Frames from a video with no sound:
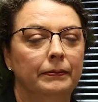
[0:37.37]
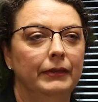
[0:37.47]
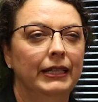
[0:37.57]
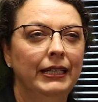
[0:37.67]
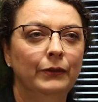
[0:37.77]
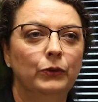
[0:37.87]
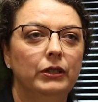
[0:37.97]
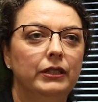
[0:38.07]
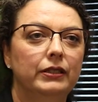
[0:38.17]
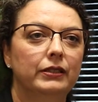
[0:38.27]

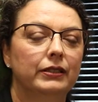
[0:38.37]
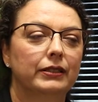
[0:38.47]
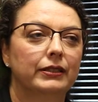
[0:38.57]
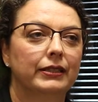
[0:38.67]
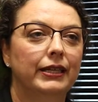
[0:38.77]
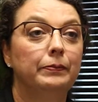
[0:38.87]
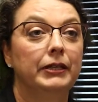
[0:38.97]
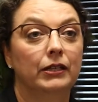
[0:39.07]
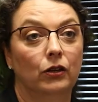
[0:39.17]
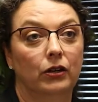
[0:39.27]
Anyone can be
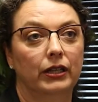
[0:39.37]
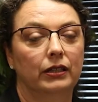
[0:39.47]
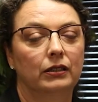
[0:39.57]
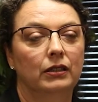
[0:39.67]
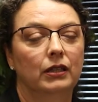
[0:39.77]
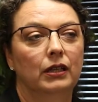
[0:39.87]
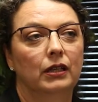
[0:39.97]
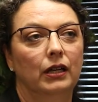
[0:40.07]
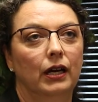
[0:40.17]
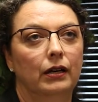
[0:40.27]
a guardian.
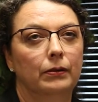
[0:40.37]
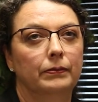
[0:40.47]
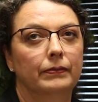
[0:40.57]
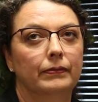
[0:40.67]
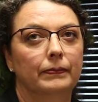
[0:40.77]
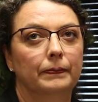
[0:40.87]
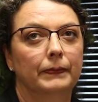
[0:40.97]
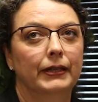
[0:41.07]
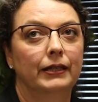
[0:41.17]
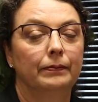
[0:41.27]

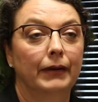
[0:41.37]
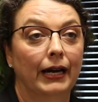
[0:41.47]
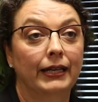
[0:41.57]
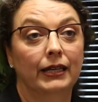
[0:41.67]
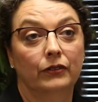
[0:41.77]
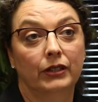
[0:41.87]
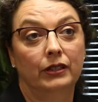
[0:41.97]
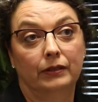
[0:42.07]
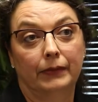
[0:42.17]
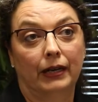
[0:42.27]
In my county,
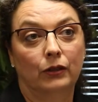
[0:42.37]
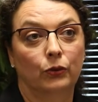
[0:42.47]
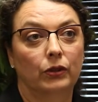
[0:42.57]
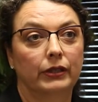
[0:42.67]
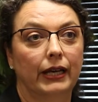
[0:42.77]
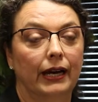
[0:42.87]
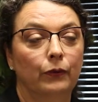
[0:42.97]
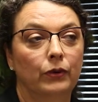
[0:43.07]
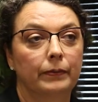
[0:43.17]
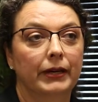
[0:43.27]
in my court, I
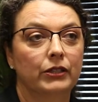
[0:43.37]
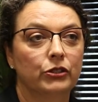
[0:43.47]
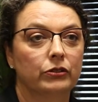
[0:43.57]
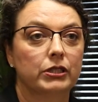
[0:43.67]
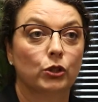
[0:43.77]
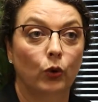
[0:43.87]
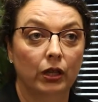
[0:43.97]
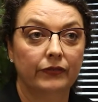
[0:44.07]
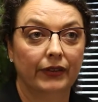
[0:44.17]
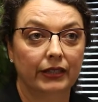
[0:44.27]
want to make sure it's a
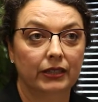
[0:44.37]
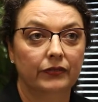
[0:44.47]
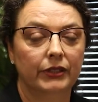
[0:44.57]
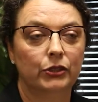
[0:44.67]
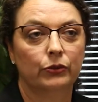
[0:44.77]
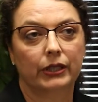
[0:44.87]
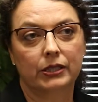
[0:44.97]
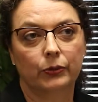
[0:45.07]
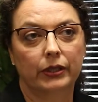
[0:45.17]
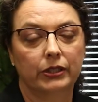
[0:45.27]
qualified individual.
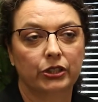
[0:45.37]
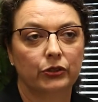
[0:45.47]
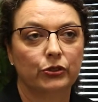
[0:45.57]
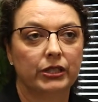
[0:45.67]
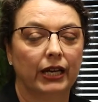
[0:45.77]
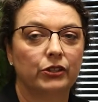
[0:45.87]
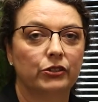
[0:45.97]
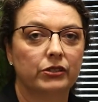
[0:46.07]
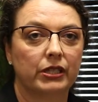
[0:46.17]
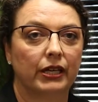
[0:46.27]
That's what the general
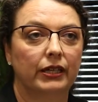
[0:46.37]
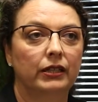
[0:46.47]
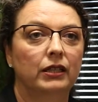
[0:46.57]
statutes say.